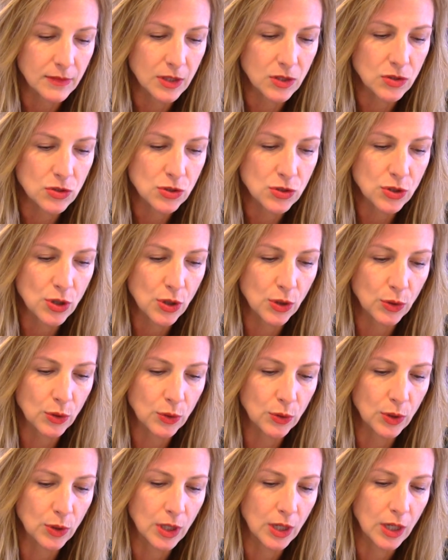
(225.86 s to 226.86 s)

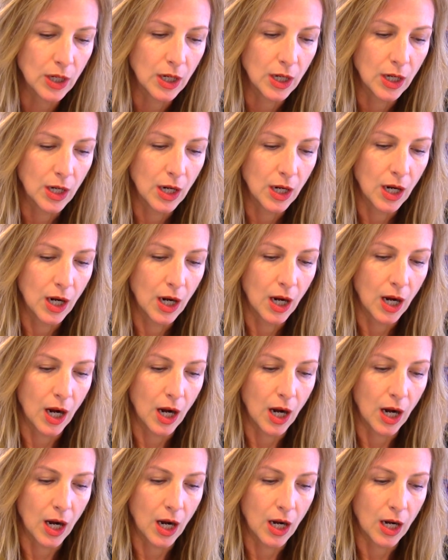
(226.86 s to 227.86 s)
So
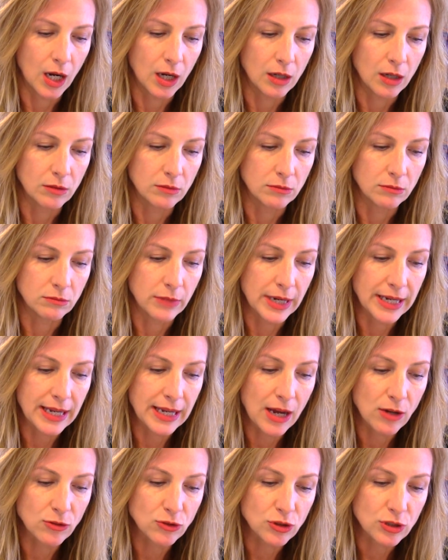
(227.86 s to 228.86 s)
my
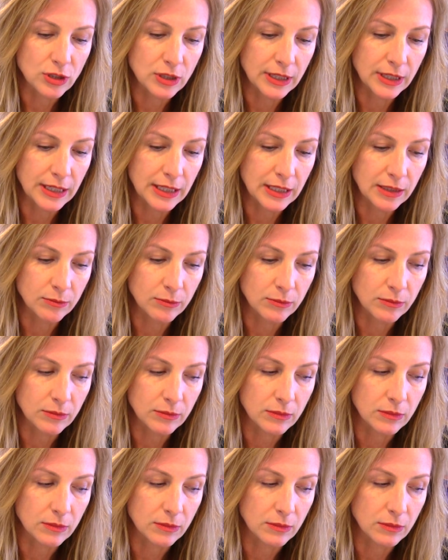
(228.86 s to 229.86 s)
counterclaim
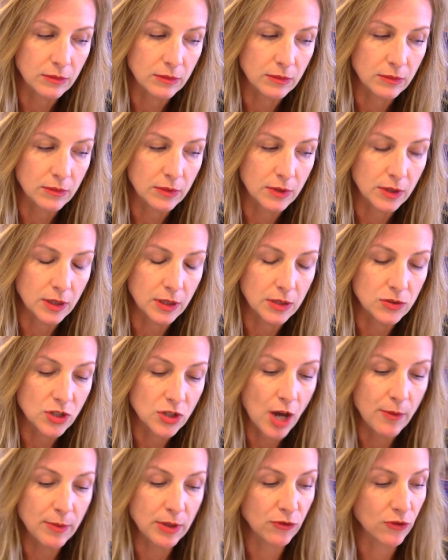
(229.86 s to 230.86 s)
is
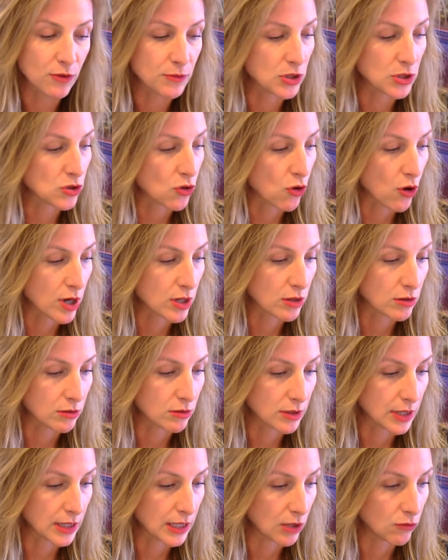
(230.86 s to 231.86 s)
coming from this article
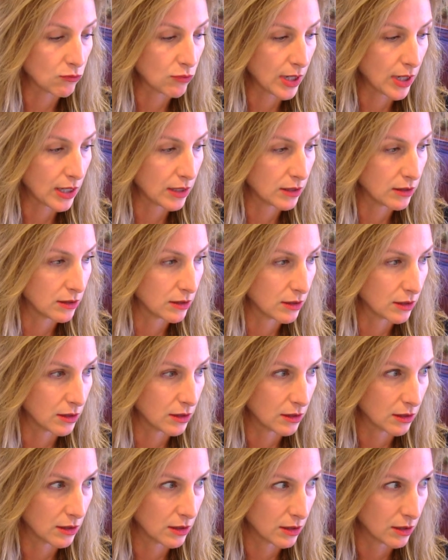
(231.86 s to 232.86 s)
that I read
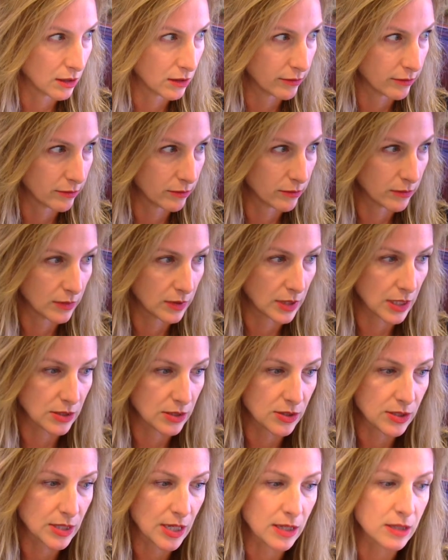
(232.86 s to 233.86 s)
that
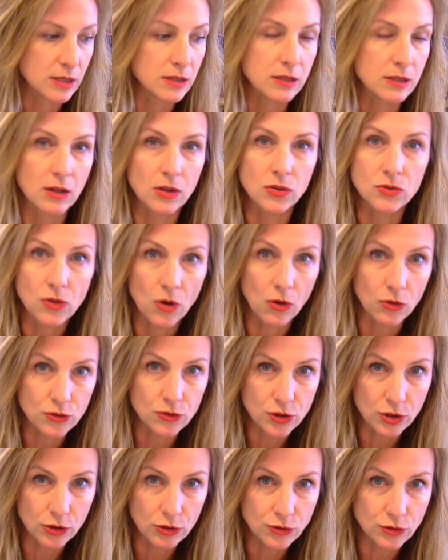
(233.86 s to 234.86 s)
says adult
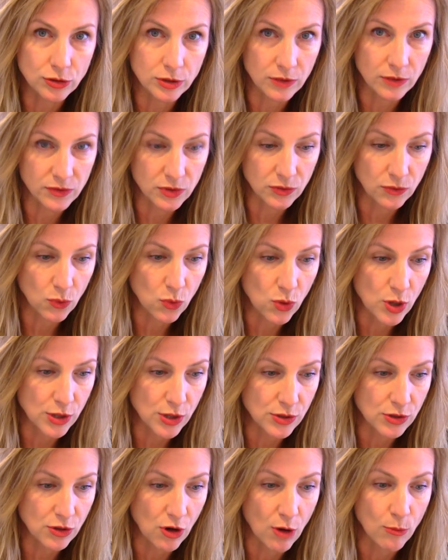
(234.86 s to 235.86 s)
children of
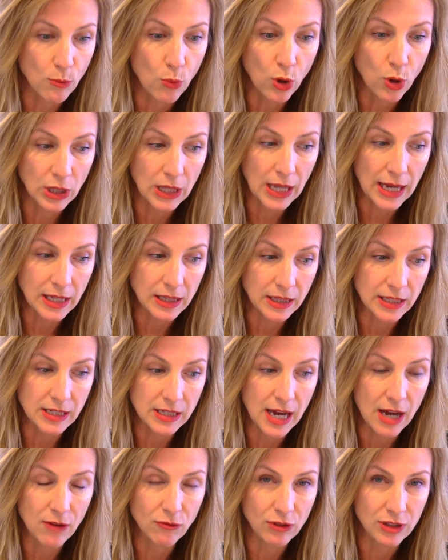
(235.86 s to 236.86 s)
divorce are more likely to
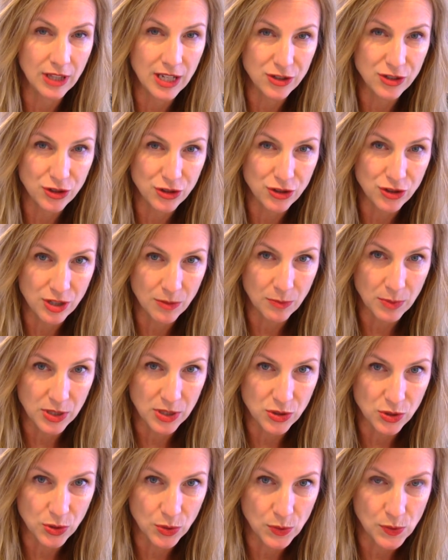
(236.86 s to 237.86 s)
have relationship
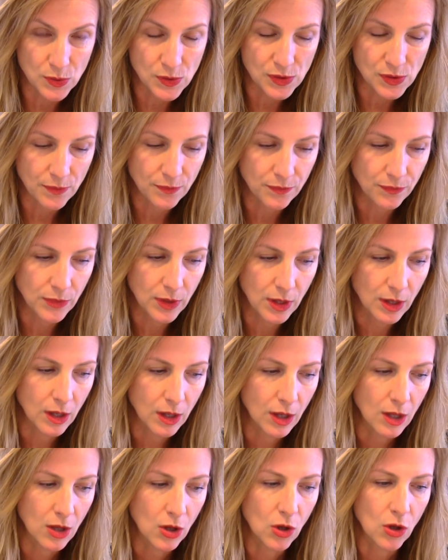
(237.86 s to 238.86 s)
issues.
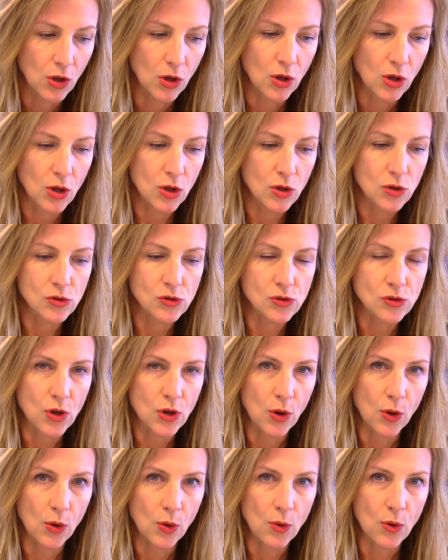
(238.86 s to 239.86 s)

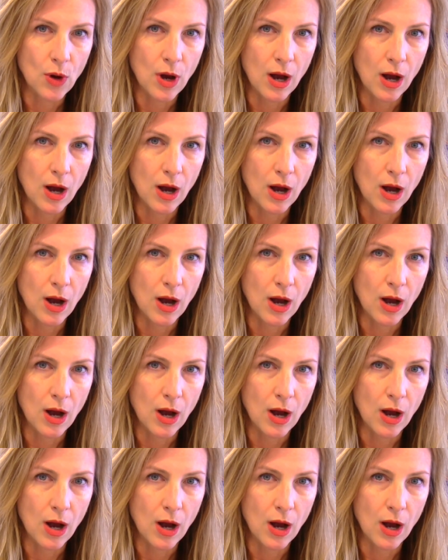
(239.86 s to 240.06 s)
So